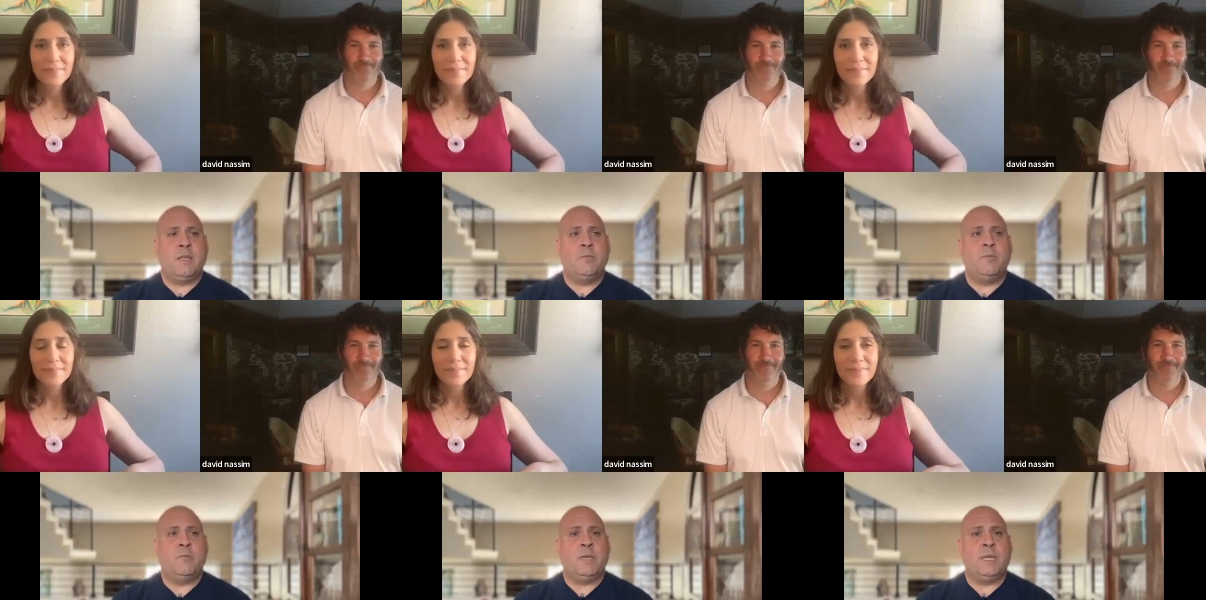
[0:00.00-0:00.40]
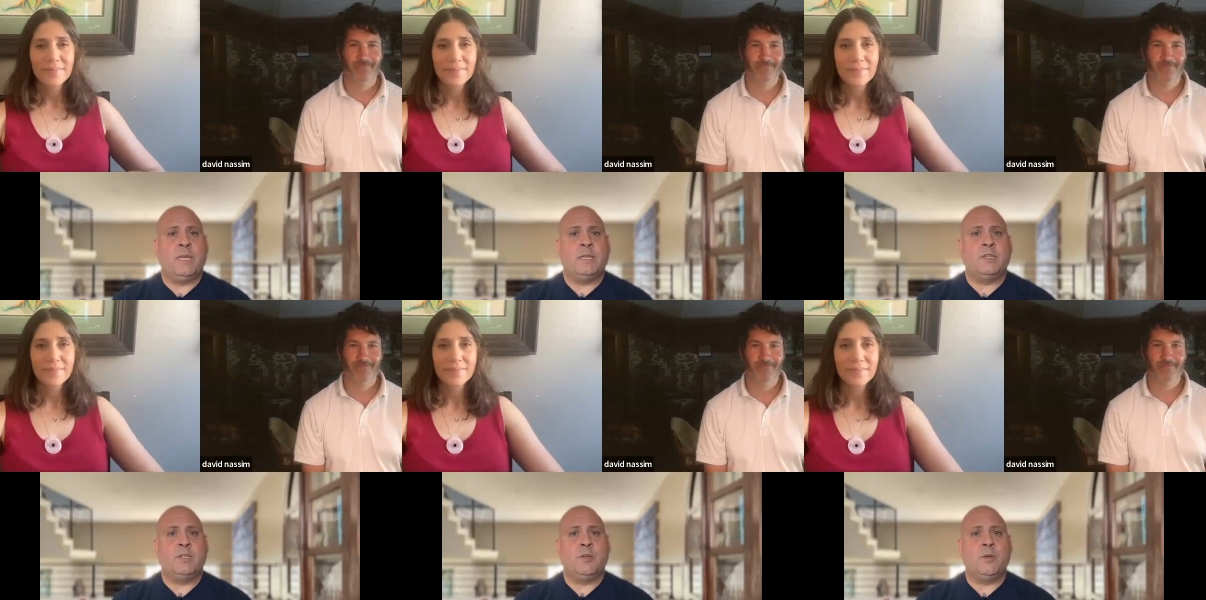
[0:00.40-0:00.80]
Speaker 1: then we
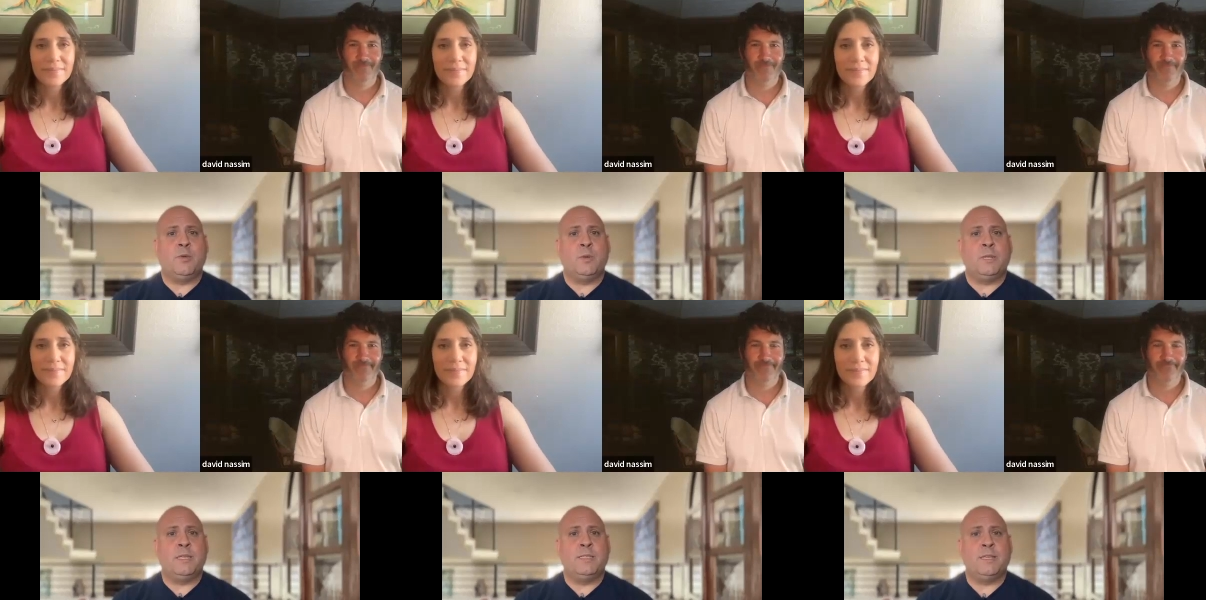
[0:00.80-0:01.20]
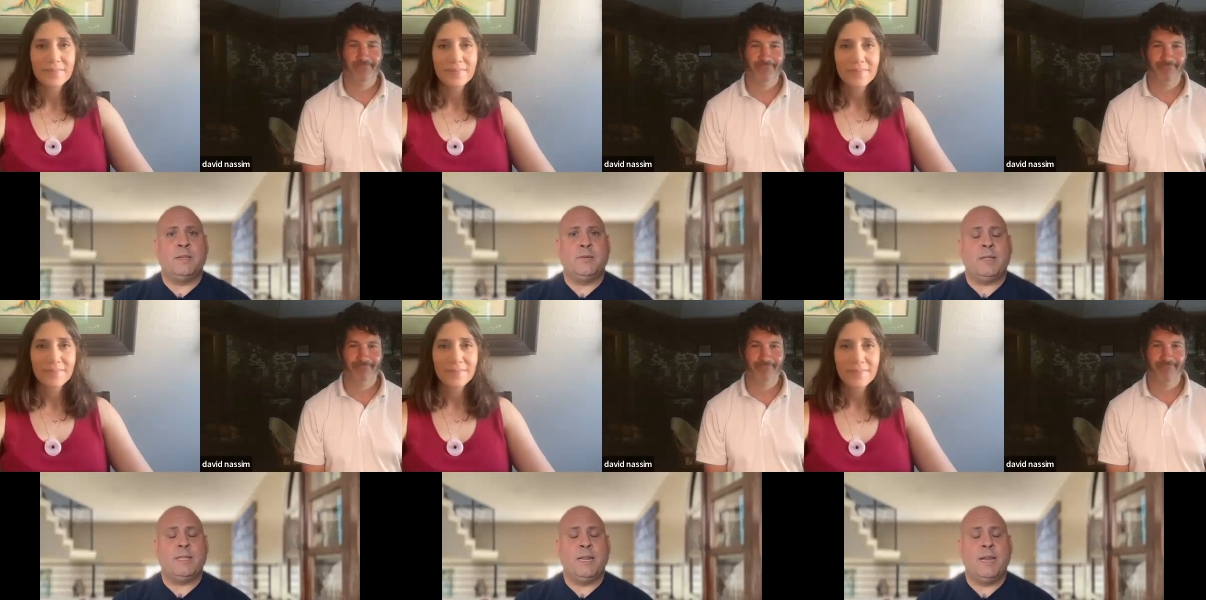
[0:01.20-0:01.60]
get to release it
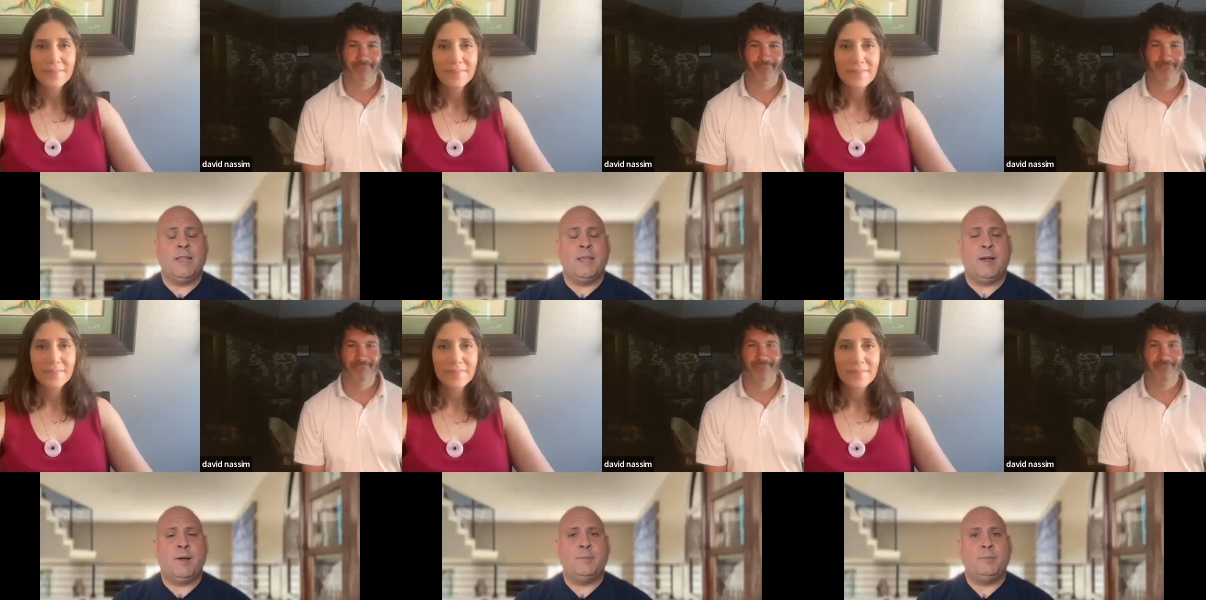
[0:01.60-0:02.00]
right then and there.